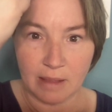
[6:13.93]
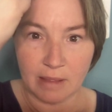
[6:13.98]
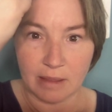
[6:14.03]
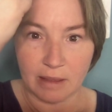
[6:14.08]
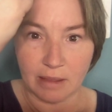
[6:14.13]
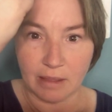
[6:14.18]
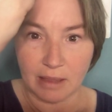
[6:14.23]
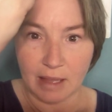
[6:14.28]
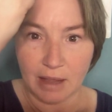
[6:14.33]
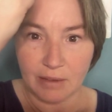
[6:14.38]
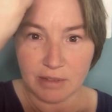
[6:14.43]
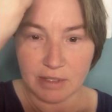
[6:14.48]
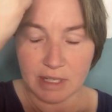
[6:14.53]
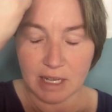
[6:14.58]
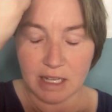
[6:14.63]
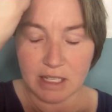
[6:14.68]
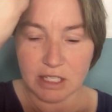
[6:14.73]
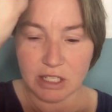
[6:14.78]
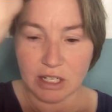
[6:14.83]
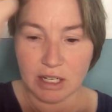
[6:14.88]
The left
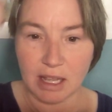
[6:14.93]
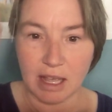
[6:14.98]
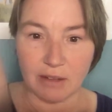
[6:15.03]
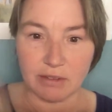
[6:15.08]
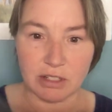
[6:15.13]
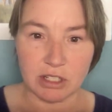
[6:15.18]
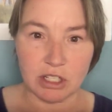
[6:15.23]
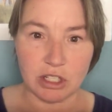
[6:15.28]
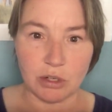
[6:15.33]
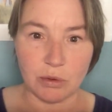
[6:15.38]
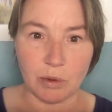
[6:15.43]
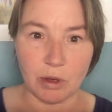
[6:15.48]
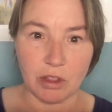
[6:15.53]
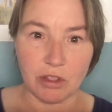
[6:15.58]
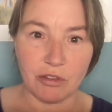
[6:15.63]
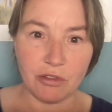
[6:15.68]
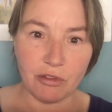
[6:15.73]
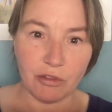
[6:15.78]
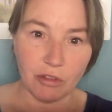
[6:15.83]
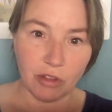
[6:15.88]
side's going to have to do with
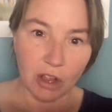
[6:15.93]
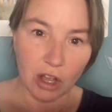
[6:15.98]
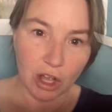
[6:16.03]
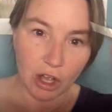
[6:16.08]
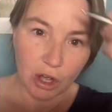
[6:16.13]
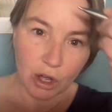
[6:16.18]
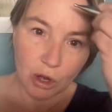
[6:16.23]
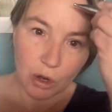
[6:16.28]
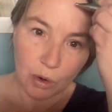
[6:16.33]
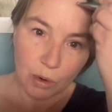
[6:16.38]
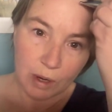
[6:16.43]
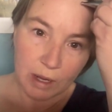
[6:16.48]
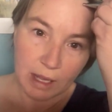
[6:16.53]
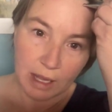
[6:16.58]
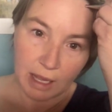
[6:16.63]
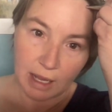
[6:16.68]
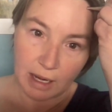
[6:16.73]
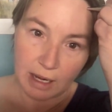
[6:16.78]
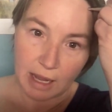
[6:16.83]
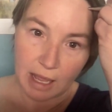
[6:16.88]
flow
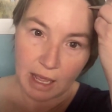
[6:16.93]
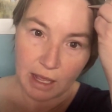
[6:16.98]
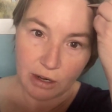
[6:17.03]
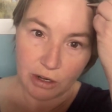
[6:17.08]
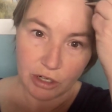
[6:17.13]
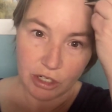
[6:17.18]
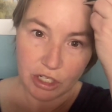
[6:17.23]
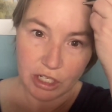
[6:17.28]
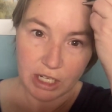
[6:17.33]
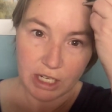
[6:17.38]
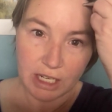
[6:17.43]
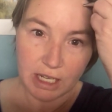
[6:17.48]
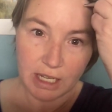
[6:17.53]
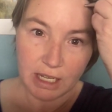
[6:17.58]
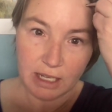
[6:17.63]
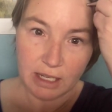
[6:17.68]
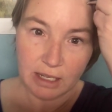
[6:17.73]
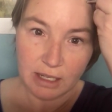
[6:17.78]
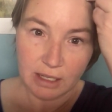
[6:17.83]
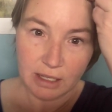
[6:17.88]
and
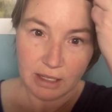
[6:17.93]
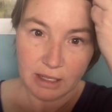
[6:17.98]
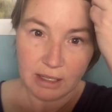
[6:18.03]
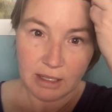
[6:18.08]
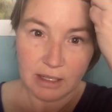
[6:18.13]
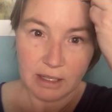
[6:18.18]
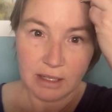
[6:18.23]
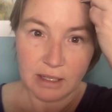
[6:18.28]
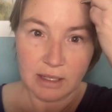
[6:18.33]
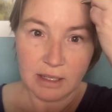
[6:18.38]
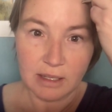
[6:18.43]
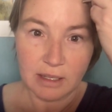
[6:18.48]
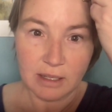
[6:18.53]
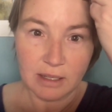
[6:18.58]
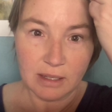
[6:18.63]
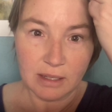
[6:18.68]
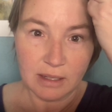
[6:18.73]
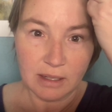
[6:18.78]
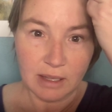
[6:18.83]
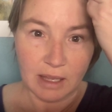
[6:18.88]
energy
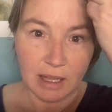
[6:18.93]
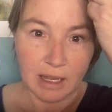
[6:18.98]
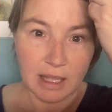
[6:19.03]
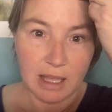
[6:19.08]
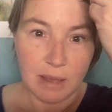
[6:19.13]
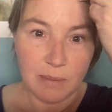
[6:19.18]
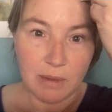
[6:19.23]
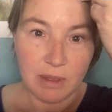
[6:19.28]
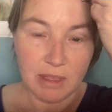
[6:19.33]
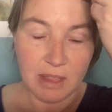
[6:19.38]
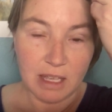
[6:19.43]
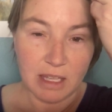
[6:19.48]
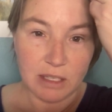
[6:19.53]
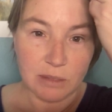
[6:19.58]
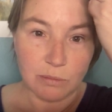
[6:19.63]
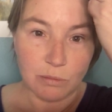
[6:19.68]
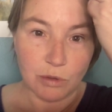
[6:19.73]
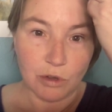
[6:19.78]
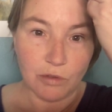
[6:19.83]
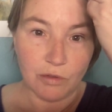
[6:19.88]
and keeping things
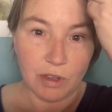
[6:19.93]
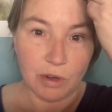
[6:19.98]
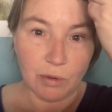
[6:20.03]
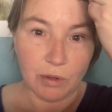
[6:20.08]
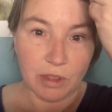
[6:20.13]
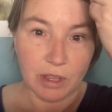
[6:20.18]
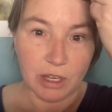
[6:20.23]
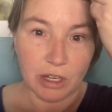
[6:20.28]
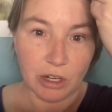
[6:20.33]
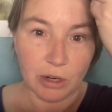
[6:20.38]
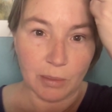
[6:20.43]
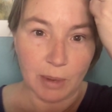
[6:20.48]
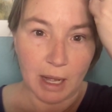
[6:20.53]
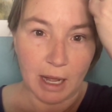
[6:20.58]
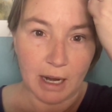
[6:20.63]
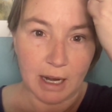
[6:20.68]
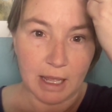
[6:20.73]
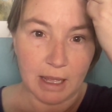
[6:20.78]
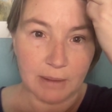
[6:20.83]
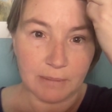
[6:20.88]
moving within your
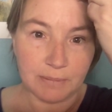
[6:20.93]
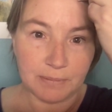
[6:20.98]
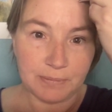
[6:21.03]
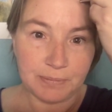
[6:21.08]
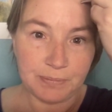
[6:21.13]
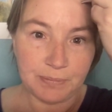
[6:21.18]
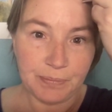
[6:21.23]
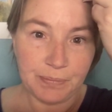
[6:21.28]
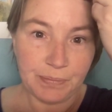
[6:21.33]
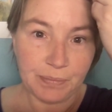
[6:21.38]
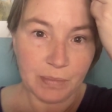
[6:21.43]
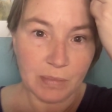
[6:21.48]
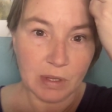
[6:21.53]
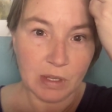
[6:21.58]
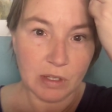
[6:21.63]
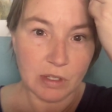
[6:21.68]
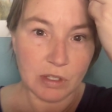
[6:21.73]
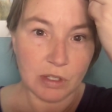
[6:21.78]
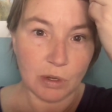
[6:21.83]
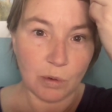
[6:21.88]
body.
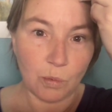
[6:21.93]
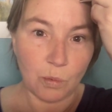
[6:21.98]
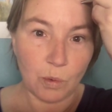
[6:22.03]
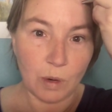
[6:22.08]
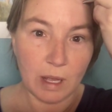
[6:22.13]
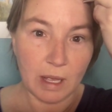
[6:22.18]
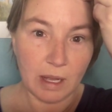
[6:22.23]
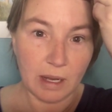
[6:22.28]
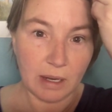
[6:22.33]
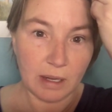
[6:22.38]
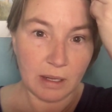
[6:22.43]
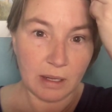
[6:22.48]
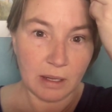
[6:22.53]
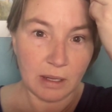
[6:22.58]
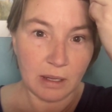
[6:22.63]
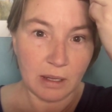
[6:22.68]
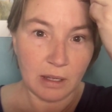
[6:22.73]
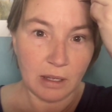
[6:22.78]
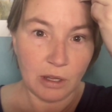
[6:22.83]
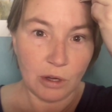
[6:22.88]
So when
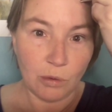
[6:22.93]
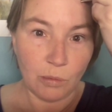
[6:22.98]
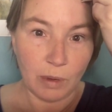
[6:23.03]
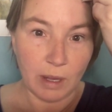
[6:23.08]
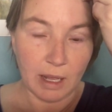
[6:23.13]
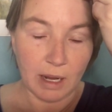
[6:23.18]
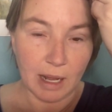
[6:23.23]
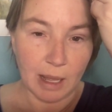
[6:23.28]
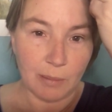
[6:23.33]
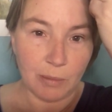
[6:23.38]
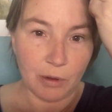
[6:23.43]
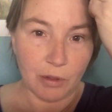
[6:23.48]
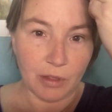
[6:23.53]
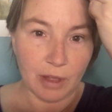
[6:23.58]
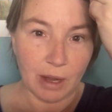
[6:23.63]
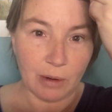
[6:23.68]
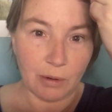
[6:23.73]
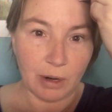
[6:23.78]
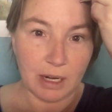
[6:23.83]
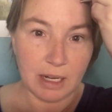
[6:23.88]
we get
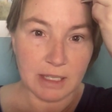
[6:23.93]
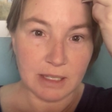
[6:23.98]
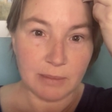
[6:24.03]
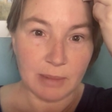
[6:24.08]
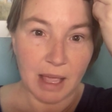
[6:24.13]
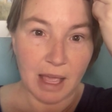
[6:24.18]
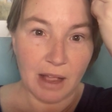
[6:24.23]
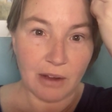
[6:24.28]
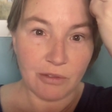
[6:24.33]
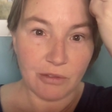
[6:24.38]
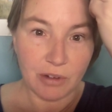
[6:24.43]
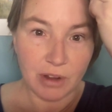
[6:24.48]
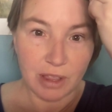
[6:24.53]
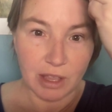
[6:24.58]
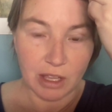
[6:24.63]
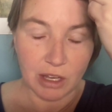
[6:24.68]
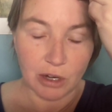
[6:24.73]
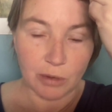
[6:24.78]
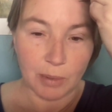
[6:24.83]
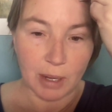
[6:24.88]
hypothyroidism,
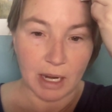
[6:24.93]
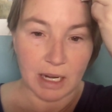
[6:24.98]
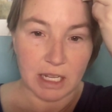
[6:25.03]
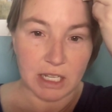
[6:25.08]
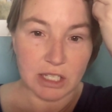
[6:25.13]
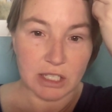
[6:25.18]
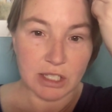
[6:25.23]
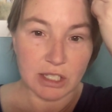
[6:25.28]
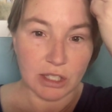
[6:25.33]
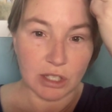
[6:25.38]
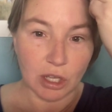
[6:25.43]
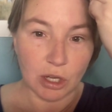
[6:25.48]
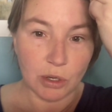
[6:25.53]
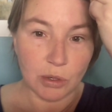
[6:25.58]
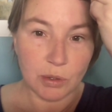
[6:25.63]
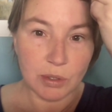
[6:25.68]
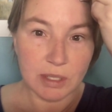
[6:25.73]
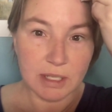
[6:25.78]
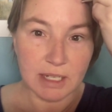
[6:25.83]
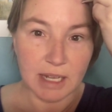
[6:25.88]
everything in your body
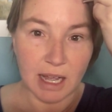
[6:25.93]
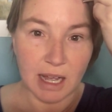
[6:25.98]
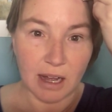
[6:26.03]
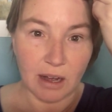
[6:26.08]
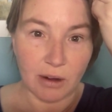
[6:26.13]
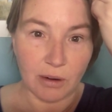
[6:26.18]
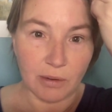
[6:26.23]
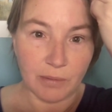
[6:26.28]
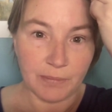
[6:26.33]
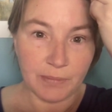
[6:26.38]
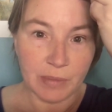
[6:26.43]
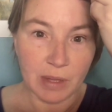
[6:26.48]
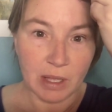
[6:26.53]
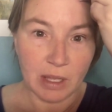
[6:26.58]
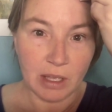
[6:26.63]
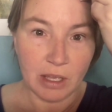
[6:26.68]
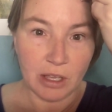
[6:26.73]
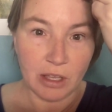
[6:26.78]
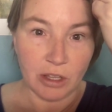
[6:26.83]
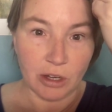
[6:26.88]
slows down.
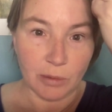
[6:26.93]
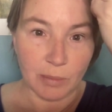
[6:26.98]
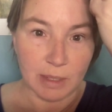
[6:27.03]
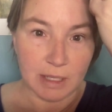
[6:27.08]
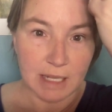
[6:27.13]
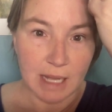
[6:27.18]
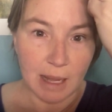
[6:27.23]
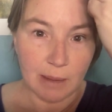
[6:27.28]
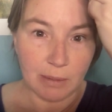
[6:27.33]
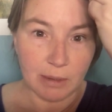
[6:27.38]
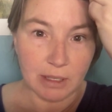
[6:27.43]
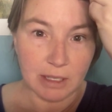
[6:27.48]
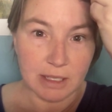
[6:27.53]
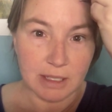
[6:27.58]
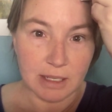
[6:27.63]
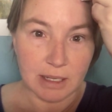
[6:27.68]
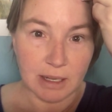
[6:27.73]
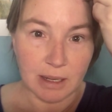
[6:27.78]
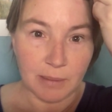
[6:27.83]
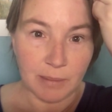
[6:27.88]
Your
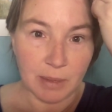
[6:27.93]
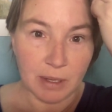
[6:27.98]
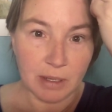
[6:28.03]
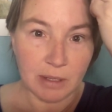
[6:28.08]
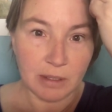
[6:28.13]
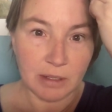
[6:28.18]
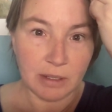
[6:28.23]
metabolism,